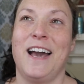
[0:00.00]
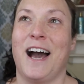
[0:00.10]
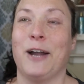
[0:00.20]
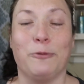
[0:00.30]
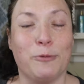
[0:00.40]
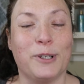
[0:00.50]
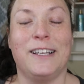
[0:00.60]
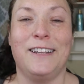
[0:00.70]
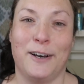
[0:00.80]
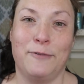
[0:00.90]
I
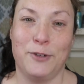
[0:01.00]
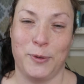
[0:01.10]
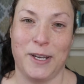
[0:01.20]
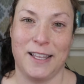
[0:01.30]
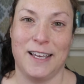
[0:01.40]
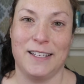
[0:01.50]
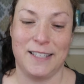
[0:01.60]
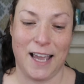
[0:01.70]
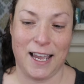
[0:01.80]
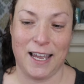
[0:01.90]
really love doing
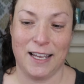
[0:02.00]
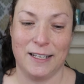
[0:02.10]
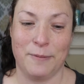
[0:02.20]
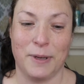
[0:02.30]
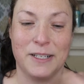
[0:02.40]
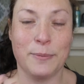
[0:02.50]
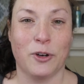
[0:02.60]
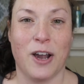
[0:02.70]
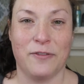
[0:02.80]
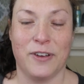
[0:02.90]
this, and my
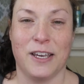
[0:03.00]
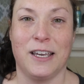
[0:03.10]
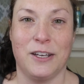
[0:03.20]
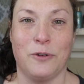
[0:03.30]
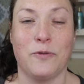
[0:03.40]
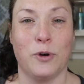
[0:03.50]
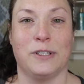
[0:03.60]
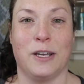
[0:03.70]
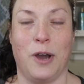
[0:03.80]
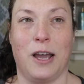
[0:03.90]
demographic, you know, of
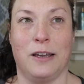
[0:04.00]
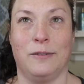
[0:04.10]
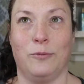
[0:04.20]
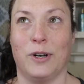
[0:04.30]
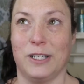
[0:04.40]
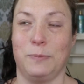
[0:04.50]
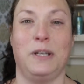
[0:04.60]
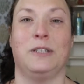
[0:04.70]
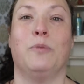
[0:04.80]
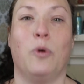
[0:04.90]
course I want to
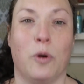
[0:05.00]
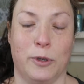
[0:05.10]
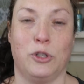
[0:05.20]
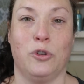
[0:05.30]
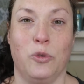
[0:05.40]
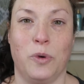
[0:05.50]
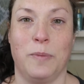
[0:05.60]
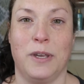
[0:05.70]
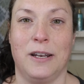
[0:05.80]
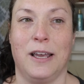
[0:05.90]
speak to more mature
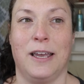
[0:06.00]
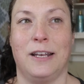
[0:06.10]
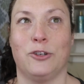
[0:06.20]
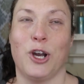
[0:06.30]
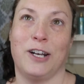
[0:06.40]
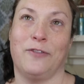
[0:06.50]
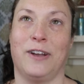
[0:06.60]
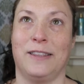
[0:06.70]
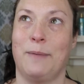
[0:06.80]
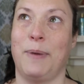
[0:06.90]
women and trying to
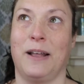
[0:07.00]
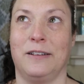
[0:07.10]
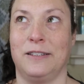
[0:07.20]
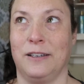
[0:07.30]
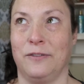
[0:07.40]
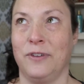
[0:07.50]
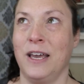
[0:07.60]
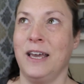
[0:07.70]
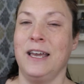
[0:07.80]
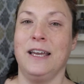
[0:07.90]
find that balance of
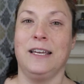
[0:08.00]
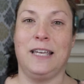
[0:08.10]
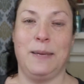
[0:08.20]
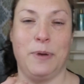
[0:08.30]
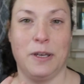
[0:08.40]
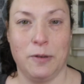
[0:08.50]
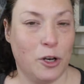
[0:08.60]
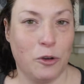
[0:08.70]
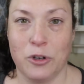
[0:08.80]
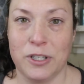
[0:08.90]
keeping, you
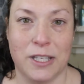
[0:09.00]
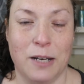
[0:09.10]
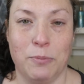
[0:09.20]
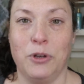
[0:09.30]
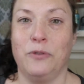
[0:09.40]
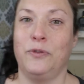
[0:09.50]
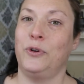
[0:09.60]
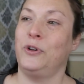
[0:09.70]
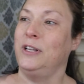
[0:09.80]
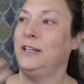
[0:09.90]
know, your skin
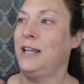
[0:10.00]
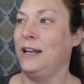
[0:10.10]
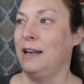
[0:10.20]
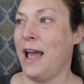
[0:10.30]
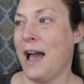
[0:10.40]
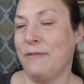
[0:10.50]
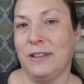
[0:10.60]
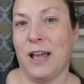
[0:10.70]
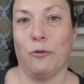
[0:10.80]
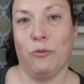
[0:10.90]
beautiful and
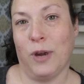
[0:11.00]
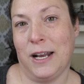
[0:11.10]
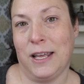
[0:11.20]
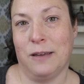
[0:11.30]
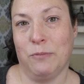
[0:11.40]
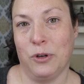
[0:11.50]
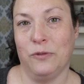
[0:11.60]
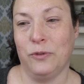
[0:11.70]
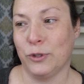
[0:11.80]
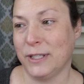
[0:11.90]
having that radiant,
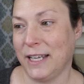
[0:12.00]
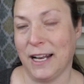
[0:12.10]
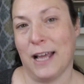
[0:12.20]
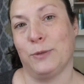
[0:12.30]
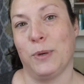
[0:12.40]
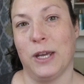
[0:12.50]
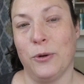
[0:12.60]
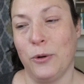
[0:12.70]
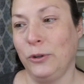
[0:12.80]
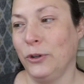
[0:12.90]
beautiful skin as we get
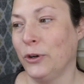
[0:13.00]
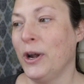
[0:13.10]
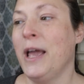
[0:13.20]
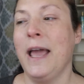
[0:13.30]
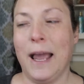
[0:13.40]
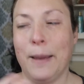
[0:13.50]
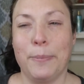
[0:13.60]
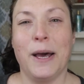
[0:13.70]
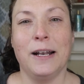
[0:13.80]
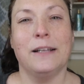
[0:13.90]
older,
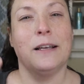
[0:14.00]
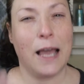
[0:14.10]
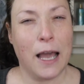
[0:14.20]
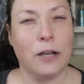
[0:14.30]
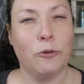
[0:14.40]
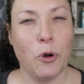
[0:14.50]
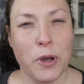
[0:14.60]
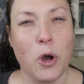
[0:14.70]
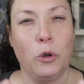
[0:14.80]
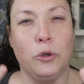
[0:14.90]
but
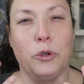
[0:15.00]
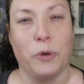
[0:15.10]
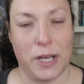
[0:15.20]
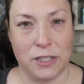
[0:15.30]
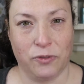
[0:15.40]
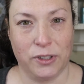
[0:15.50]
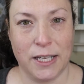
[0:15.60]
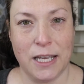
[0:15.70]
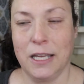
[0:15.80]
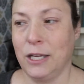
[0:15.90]
growing old
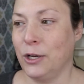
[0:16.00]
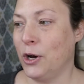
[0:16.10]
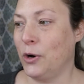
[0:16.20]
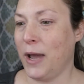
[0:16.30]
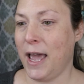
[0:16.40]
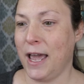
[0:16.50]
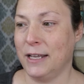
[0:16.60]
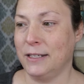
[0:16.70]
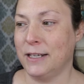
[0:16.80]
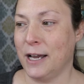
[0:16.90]
gracefully, you know,
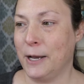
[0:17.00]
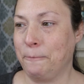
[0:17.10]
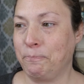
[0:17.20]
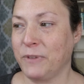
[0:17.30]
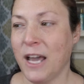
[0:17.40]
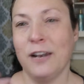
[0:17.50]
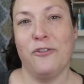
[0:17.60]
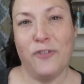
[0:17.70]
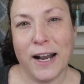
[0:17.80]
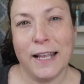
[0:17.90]
and kind of
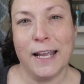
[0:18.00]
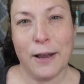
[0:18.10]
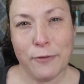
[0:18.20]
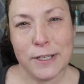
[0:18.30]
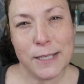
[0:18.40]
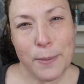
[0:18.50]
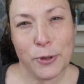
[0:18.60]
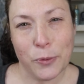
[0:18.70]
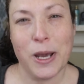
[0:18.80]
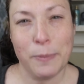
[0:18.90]
fighting it every step
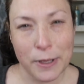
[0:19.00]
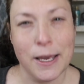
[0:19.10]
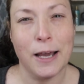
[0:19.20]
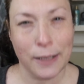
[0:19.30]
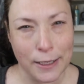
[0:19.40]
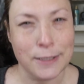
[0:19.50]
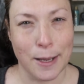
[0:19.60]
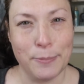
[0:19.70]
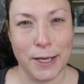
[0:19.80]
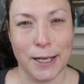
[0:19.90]
of the way, but yet
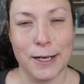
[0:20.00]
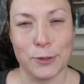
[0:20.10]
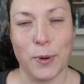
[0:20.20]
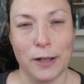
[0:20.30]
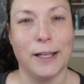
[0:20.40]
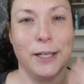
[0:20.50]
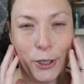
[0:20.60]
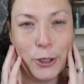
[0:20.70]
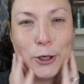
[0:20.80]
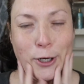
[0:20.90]
accepting it as well. Like,
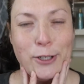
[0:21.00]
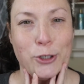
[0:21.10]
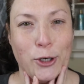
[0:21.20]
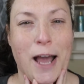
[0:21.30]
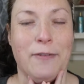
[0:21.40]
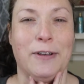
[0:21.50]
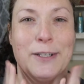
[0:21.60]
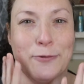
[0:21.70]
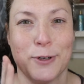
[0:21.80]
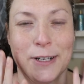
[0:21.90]
you know, you're going to start having
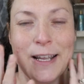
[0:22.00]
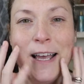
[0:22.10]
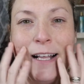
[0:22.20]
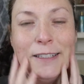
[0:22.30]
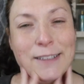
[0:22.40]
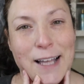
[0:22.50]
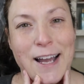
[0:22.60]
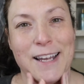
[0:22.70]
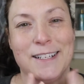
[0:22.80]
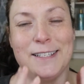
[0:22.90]
different
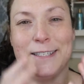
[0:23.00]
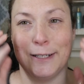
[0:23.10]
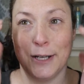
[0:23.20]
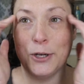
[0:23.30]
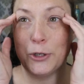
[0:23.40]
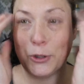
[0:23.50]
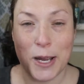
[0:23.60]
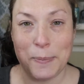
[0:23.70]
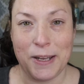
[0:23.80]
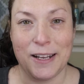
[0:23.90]
lines and
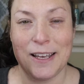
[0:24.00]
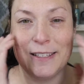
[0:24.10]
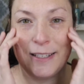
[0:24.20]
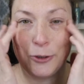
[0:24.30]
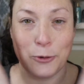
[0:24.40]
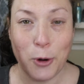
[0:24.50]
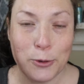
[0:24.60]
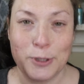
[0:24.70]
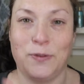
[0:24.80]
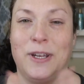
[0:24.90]
crepiness and
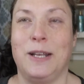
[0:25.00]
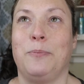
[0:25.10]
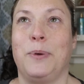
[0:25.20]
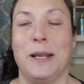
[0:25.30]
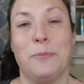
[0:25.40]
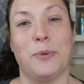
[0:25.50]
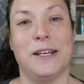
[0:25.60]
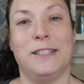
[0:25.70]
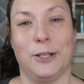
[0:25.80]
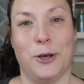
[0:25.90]
crow's feet, but
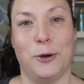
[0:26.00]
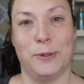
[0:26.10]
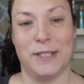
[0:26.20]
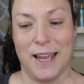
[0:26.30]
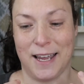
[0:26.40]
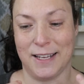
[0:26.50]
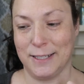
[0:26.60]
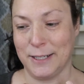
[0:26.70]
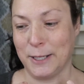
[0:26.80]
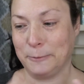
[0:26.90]
embracing those and,